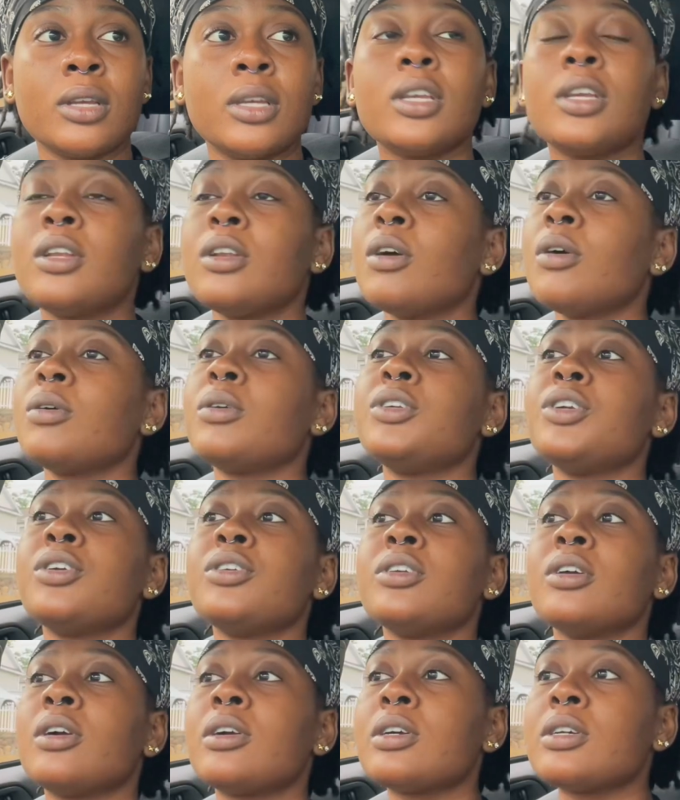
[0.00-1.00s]
you know your
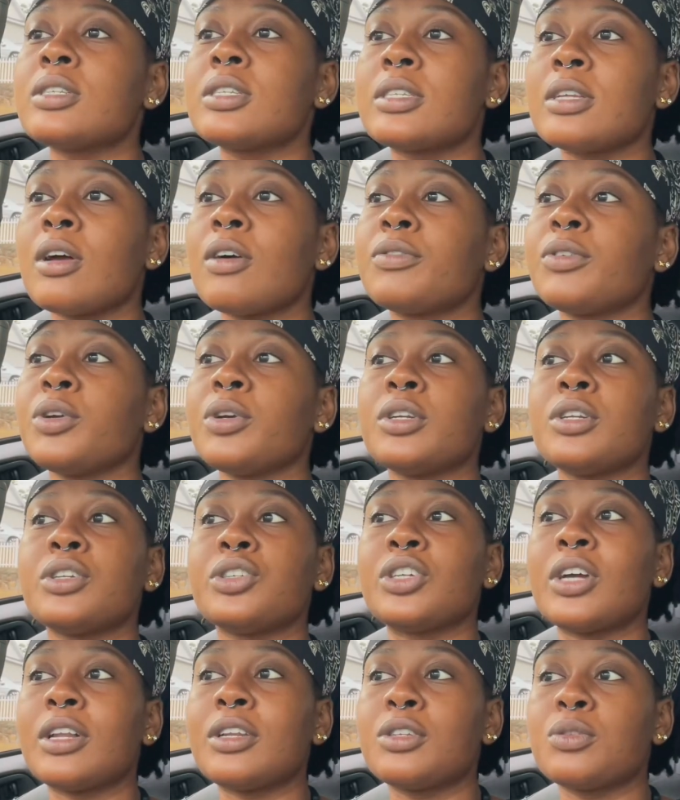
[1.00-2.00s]
younger self your inner
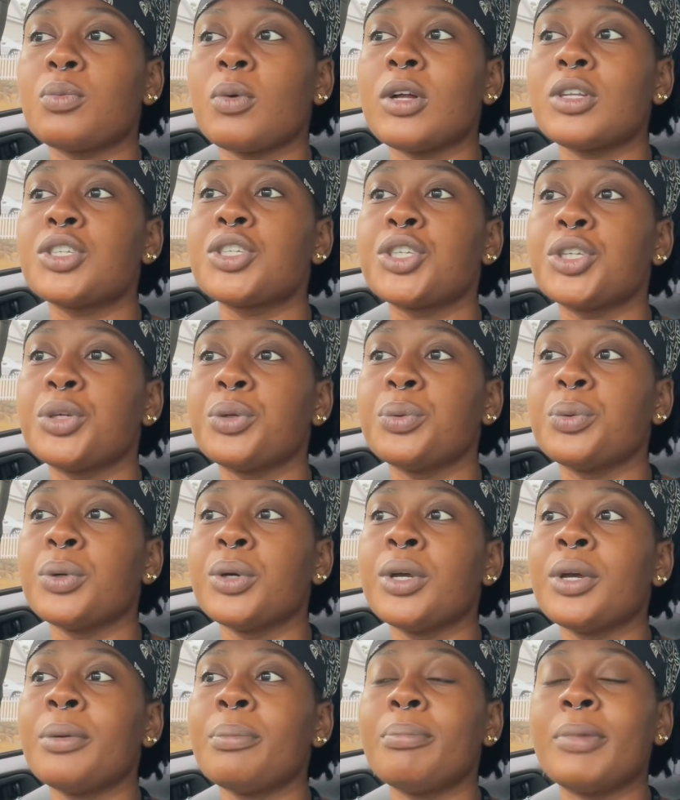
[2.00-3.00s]
child is watching you
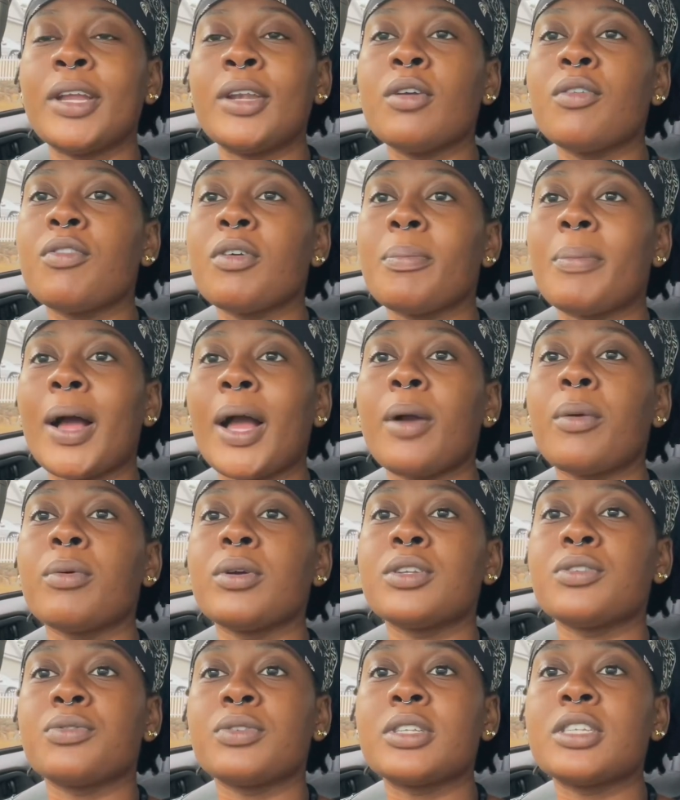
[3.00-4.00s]
bend over
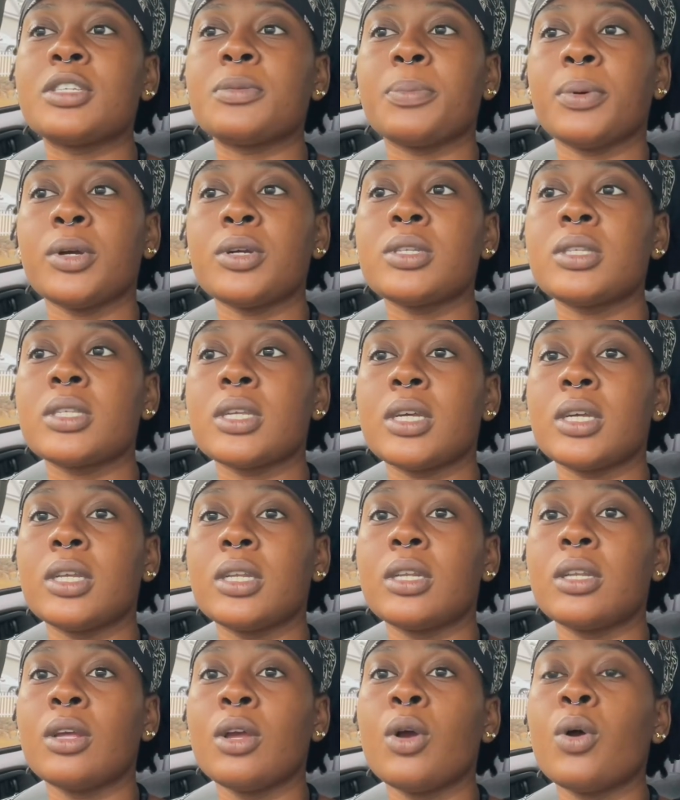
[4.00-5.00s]
backwards for this
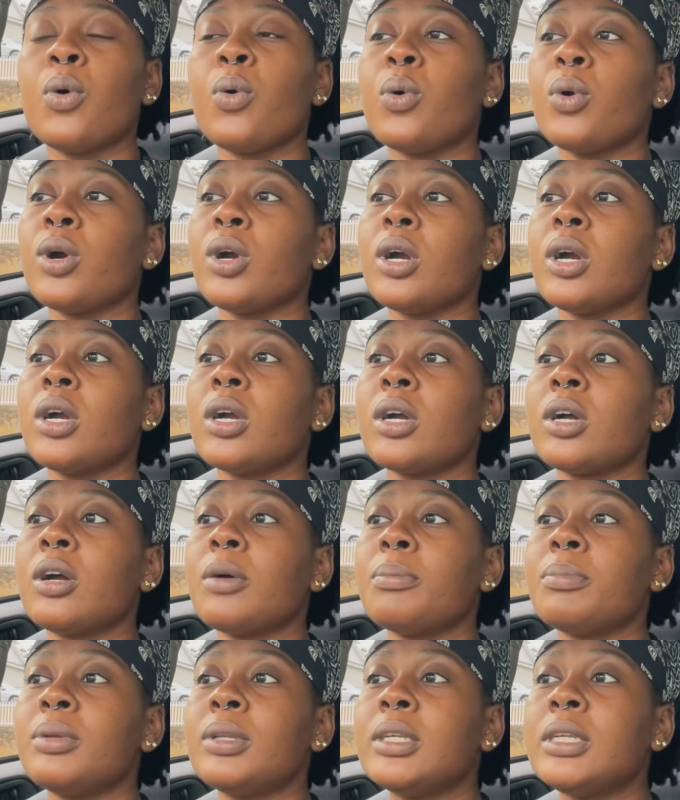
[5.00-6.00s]
person or
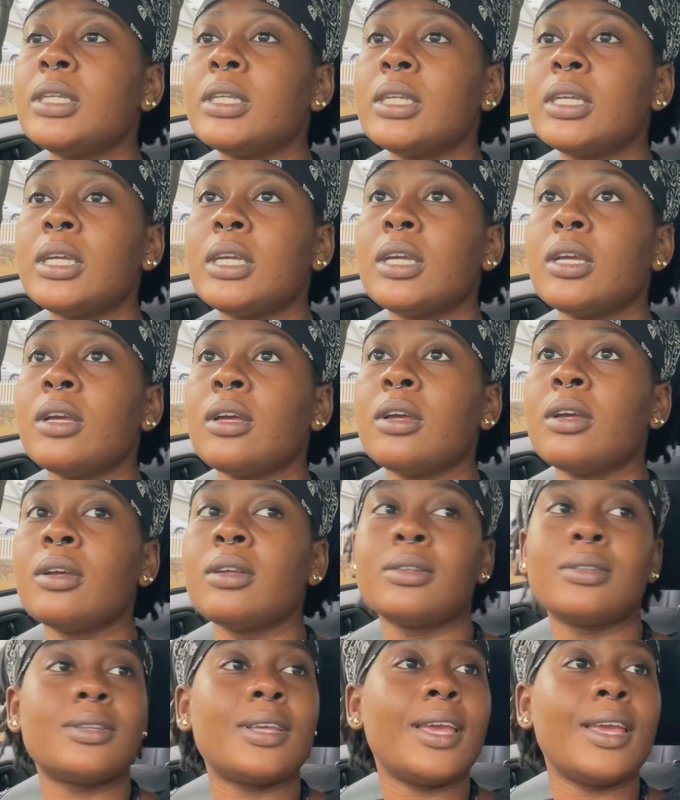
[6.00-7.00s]
completely
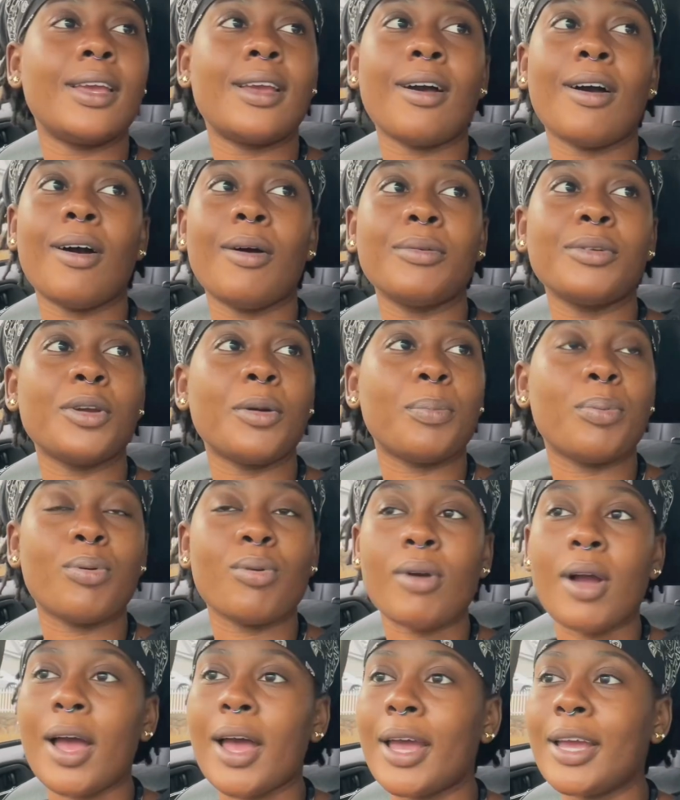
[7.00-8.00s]
take out your
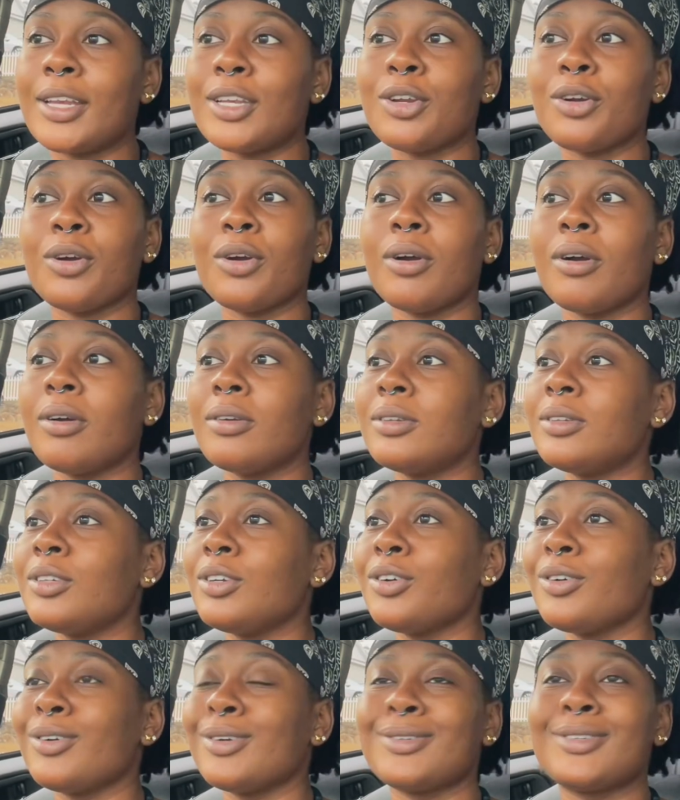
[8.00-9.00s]
pride your
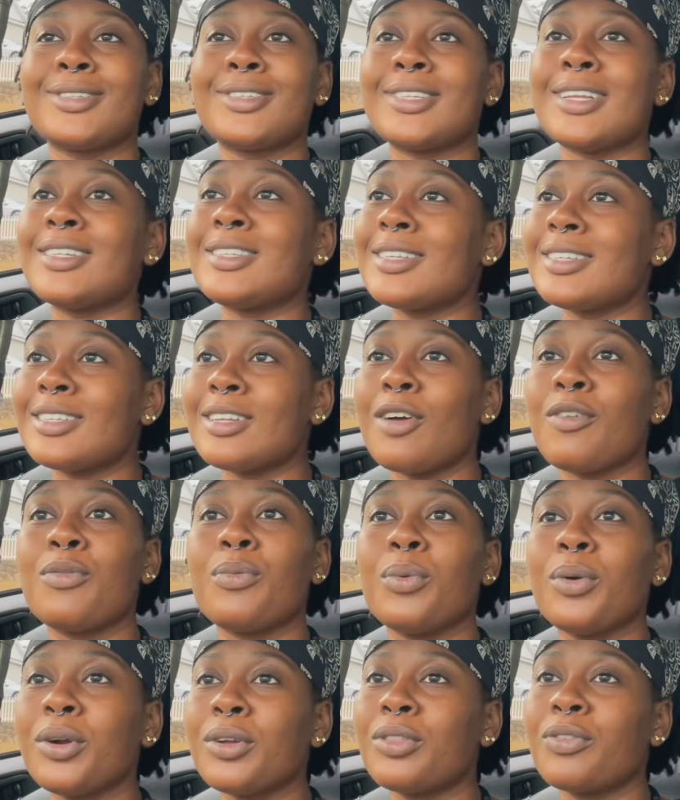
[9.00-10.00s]
your sense of
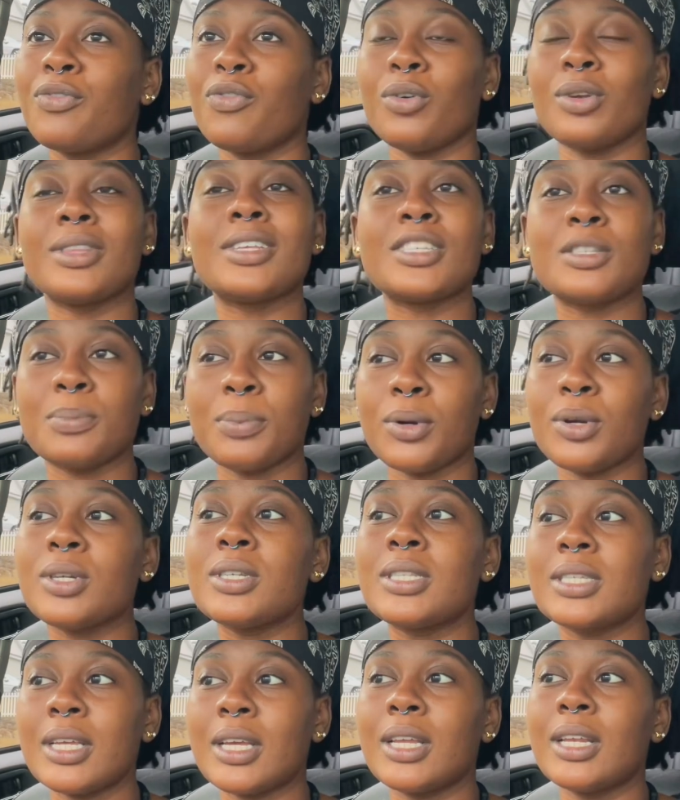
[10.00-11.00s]
self-worth for this
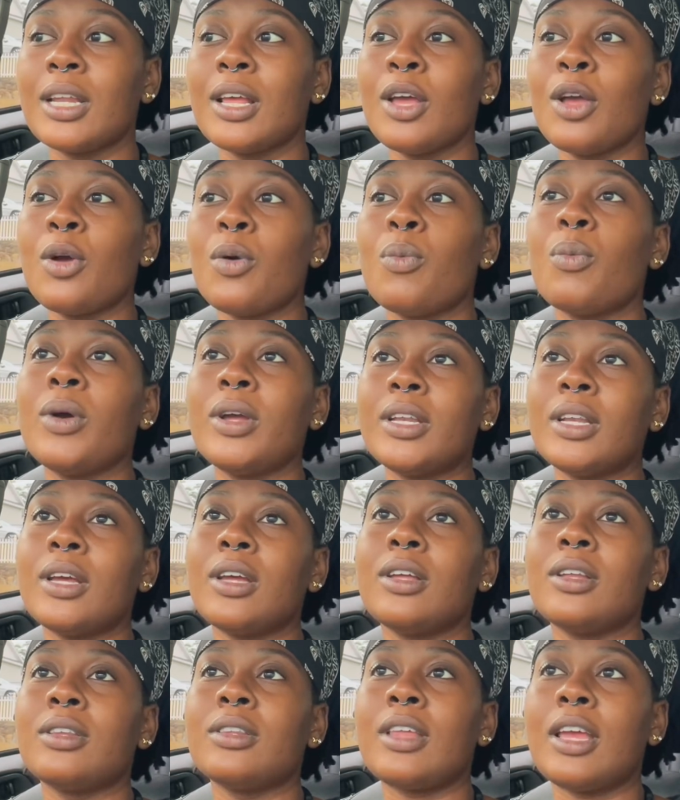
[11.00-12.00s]
person when
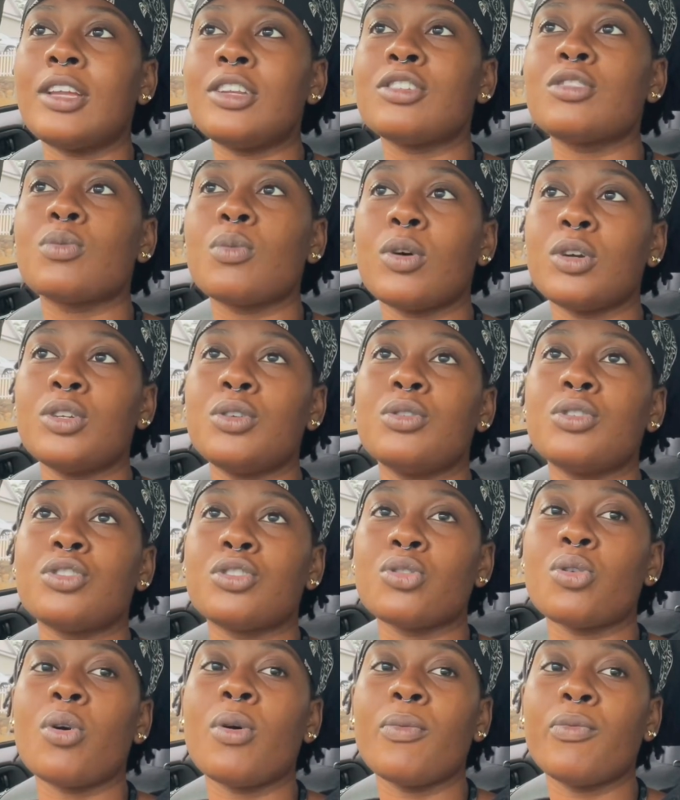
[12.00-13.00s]
they just want you to
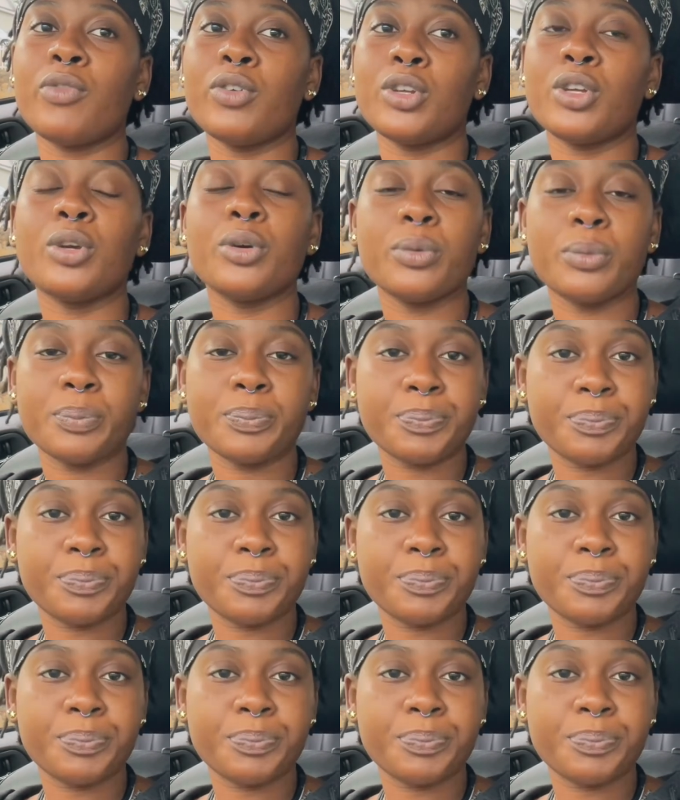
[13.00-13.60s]
show up for you